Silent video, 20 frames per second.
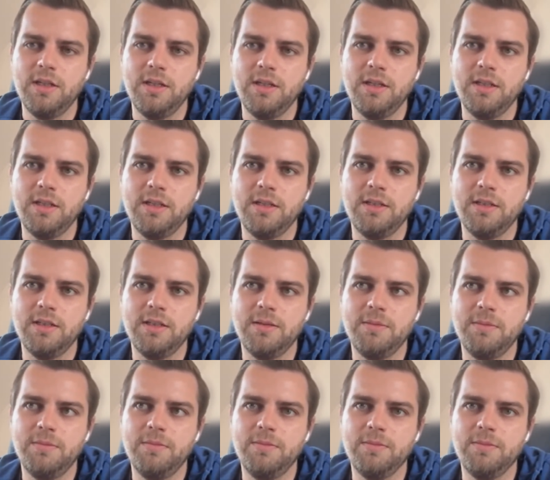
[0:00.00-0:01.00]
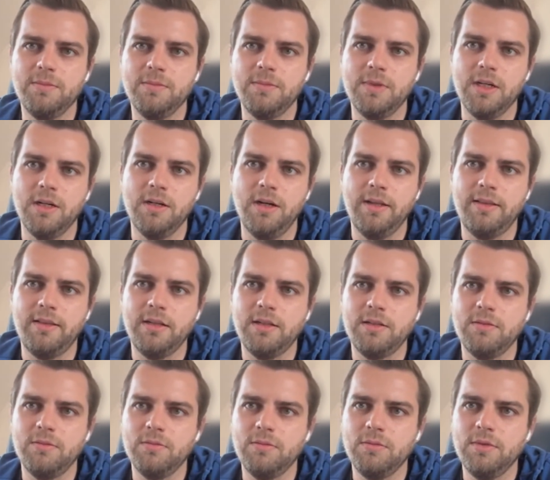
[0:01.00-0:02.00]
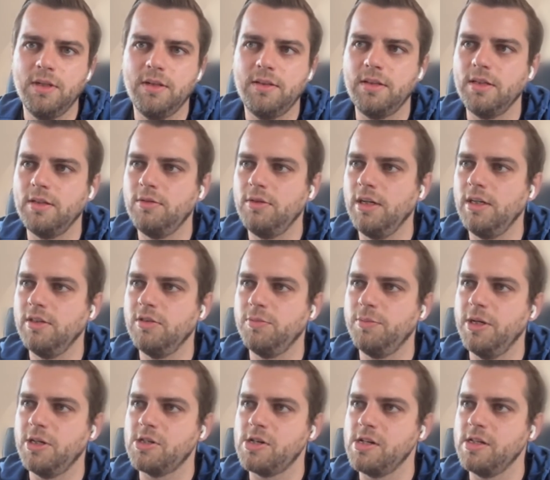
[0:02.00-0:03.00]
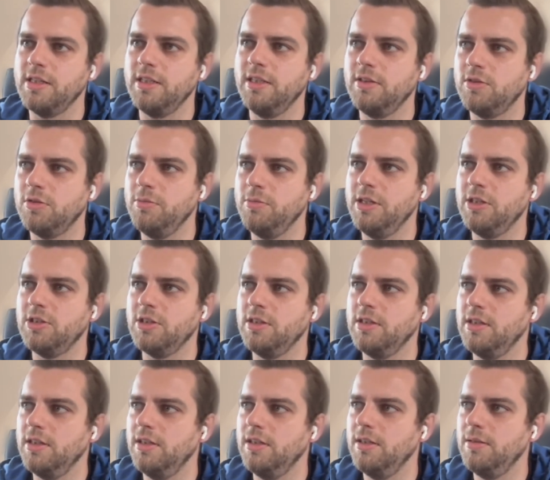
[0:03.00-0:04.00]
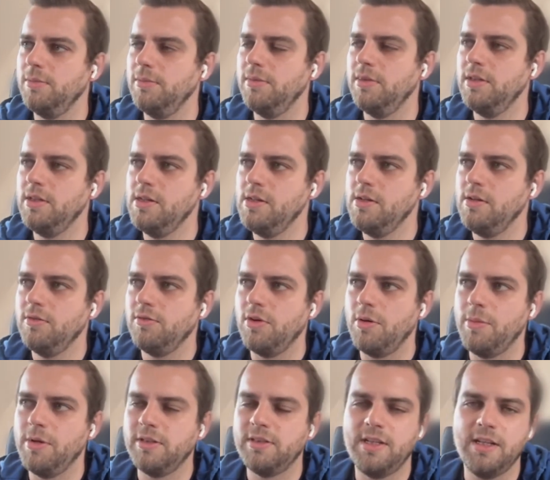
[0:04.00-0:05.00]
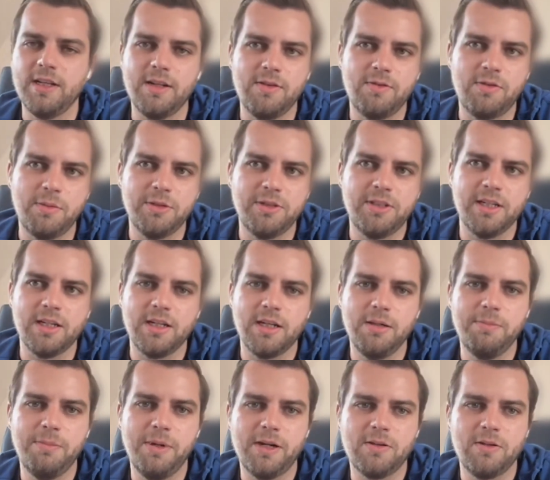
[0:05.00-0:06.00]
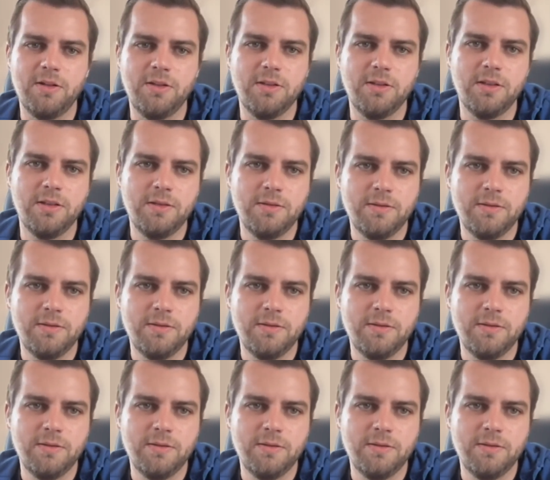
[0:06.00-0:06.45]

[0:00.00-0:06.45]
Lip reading: and I think nothing really special here to mention from a technical background.